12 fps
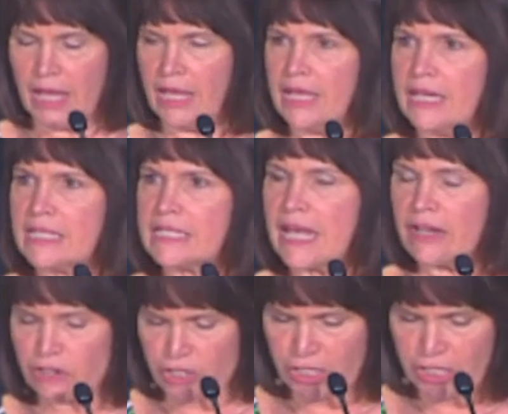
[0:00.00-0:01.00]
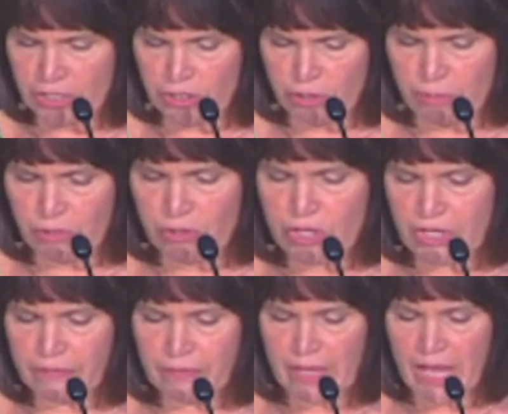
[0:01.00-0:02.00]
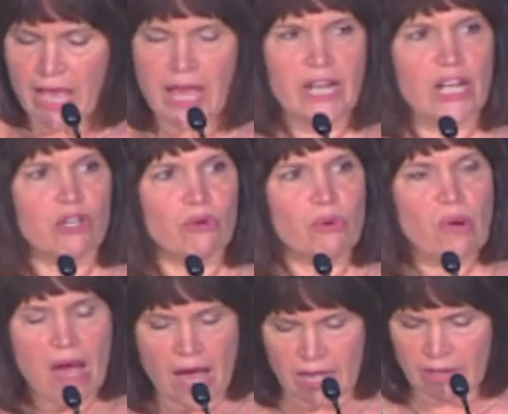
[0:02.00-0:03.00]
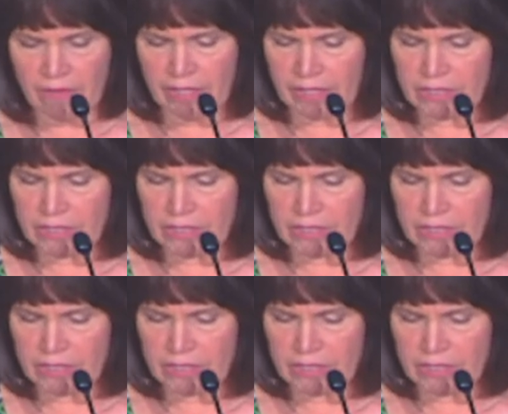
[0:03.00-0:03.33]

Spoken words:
in its energy distribution, and it grew out of a